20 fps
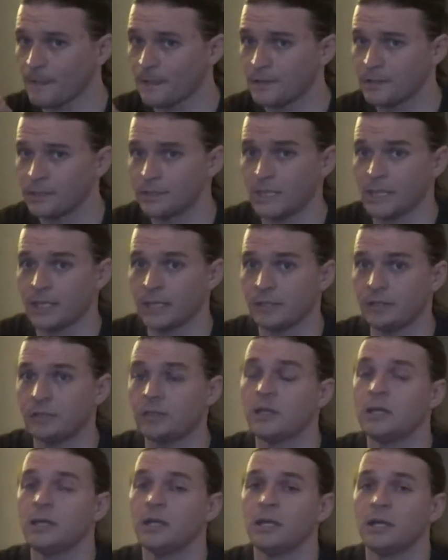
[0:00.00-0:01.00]
The second
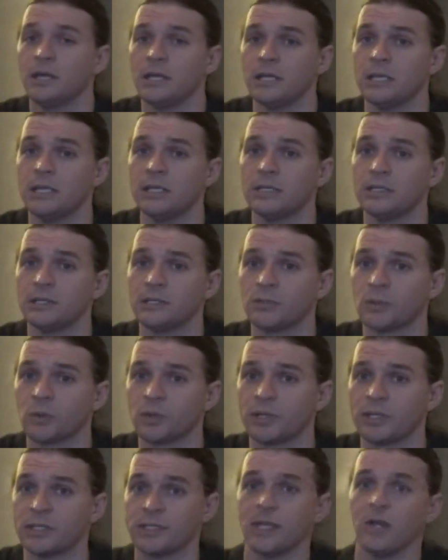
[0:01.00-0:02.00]
is the
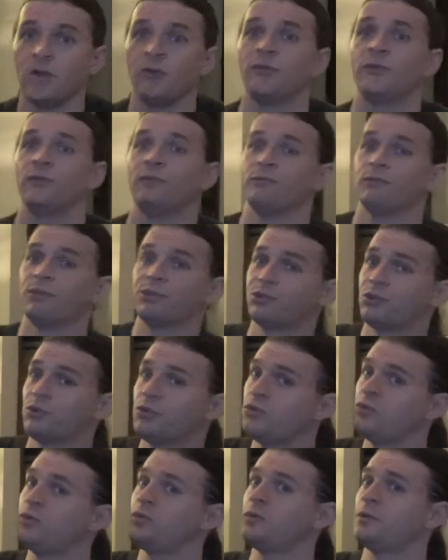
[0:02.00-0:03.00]
sword itself, the
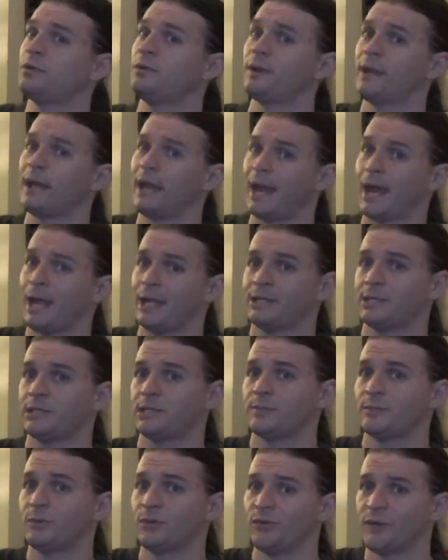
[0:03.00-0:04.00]
tool as
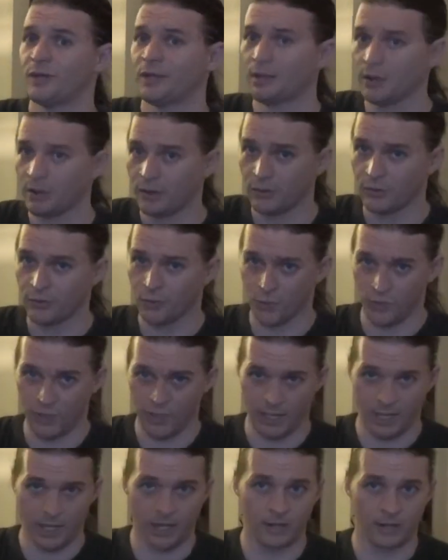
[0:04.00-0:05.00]
it's moving through
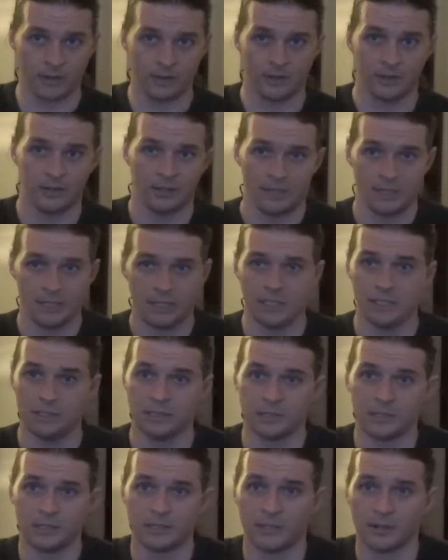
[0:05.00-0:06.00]
the air
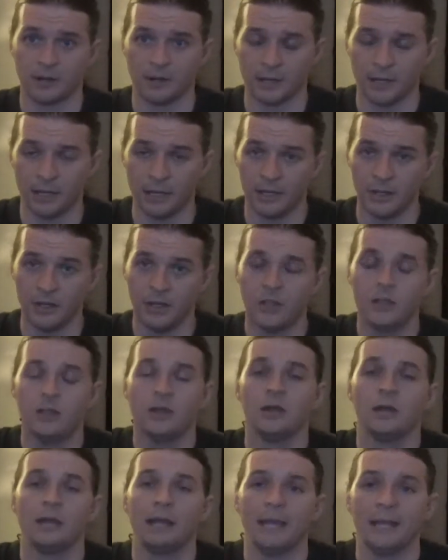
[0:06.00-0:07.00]
into the target,
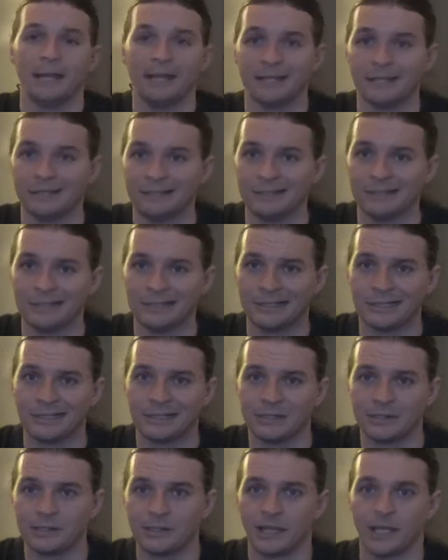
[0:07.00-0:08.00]
and
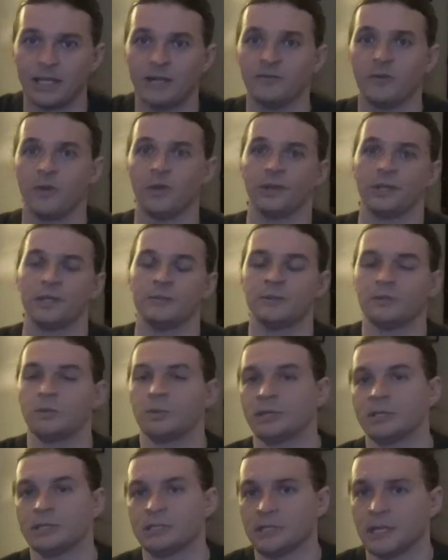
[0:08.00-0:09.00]
kind of all the
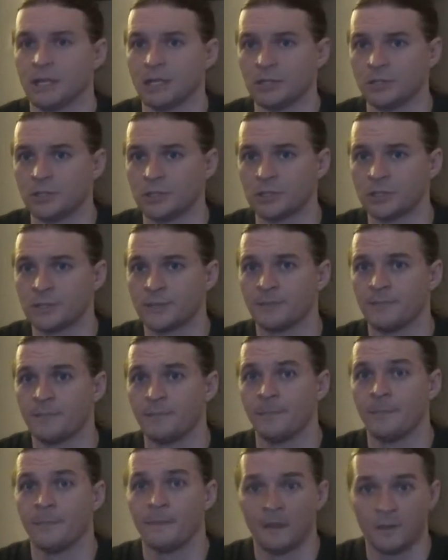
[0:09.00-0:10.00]
in-between stages.
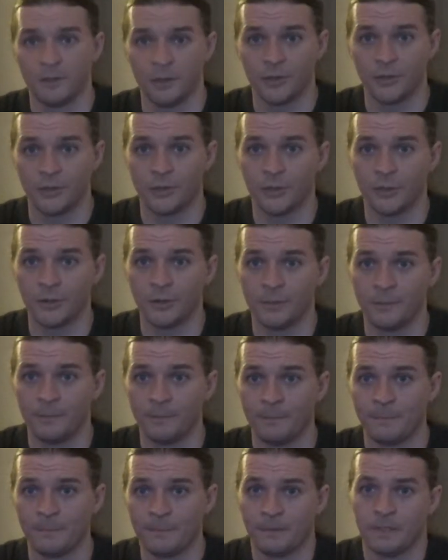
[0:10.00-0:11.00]
The third
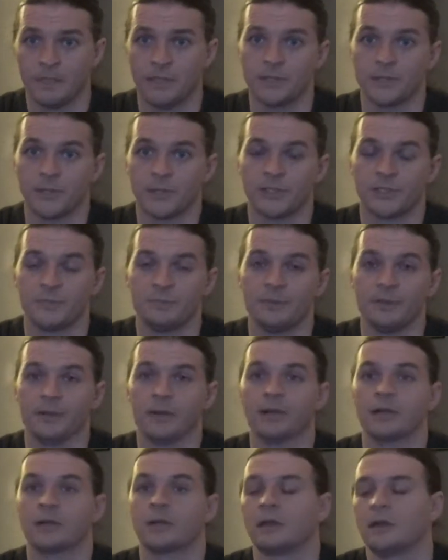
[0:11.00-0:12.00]
is our
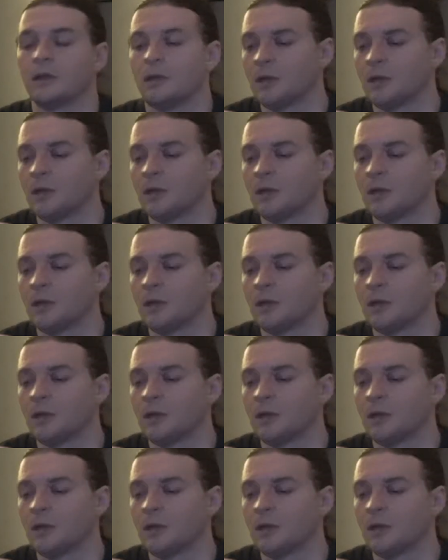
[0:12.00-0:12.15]
spirit.